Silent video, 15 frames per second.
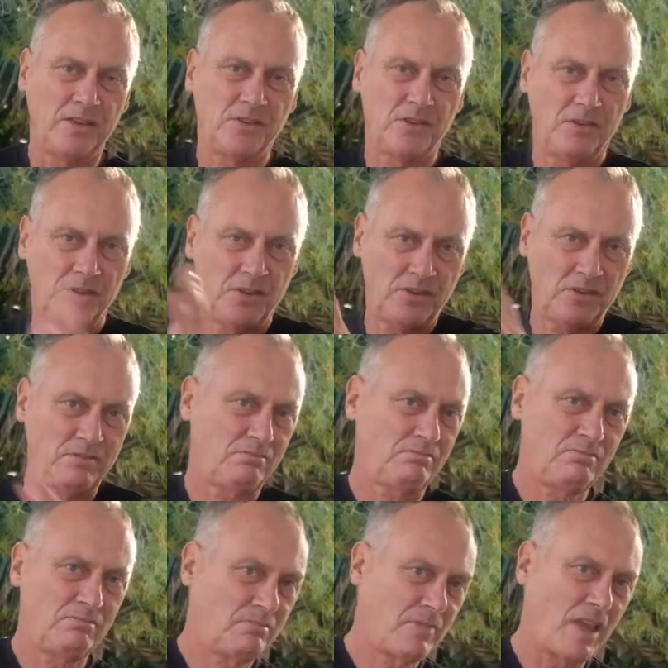So just
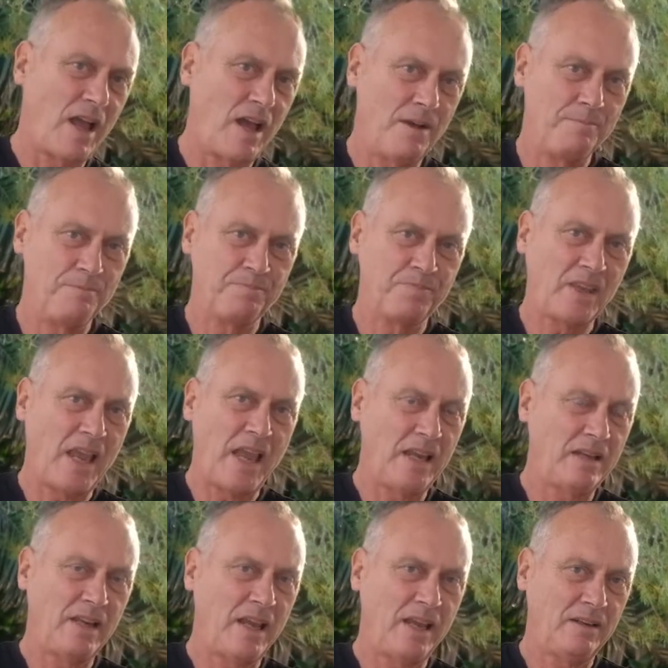
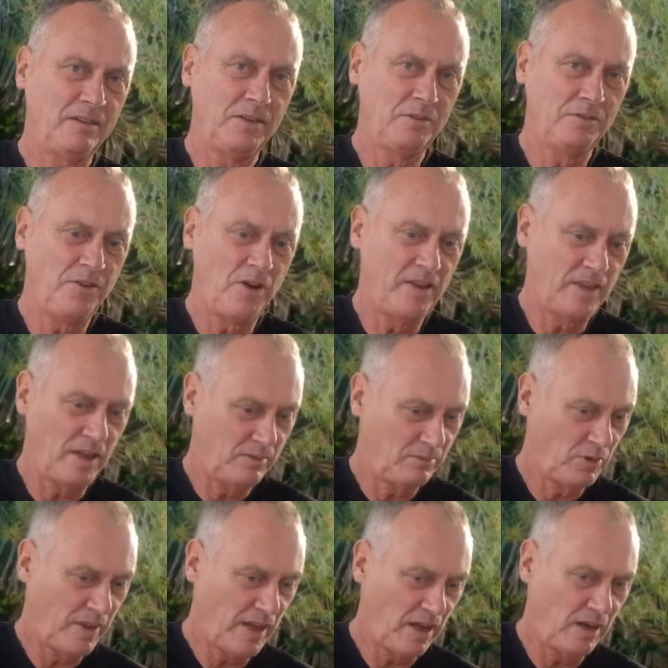and you'll find that
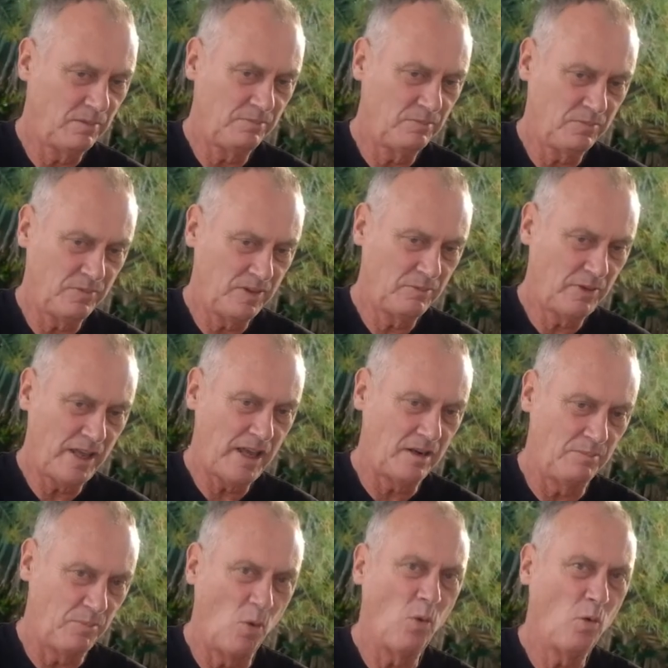without
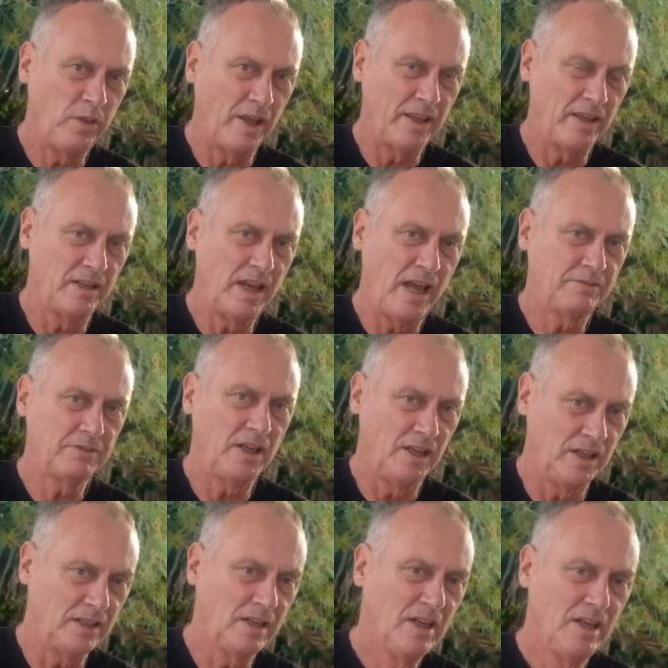a ball there that you have to
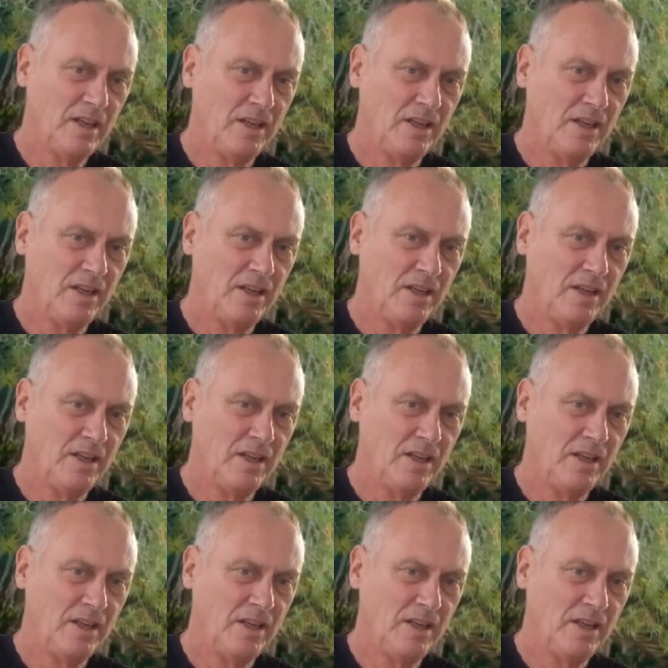hit,